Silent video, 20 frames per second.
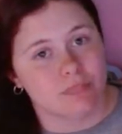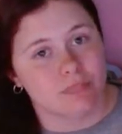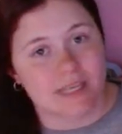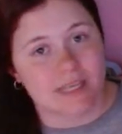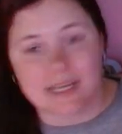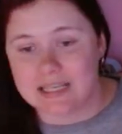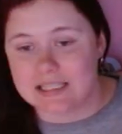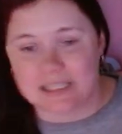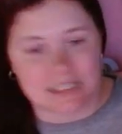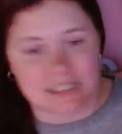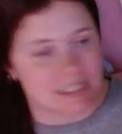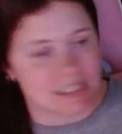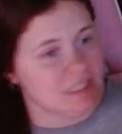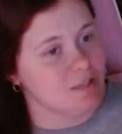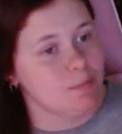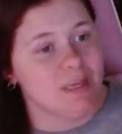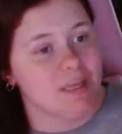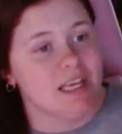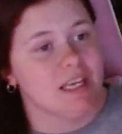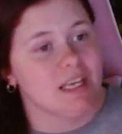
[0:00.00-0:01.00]
It's
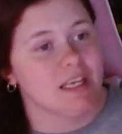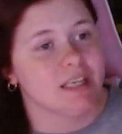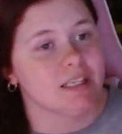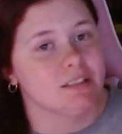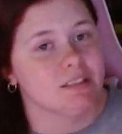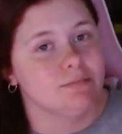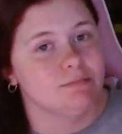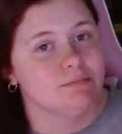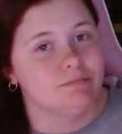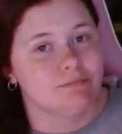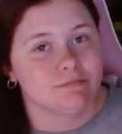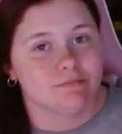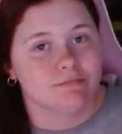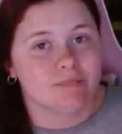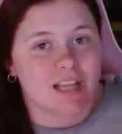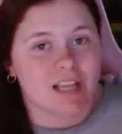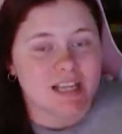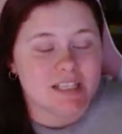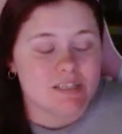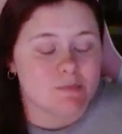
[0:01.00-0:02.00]
the Pink Kid.
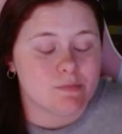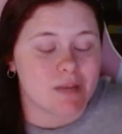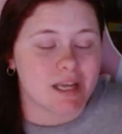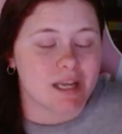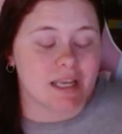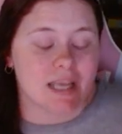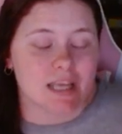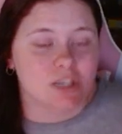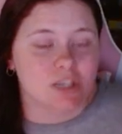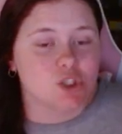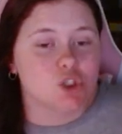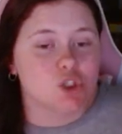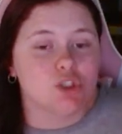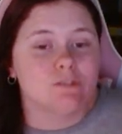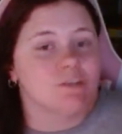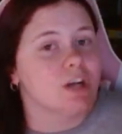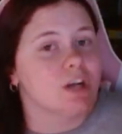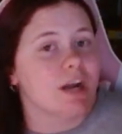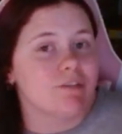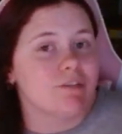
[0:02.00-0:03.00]
That is my handle
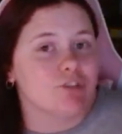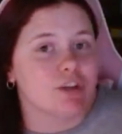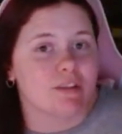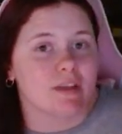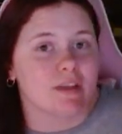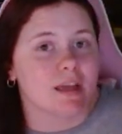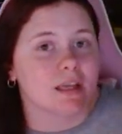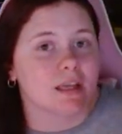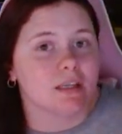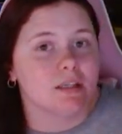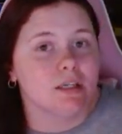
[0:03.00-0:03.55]
for everything.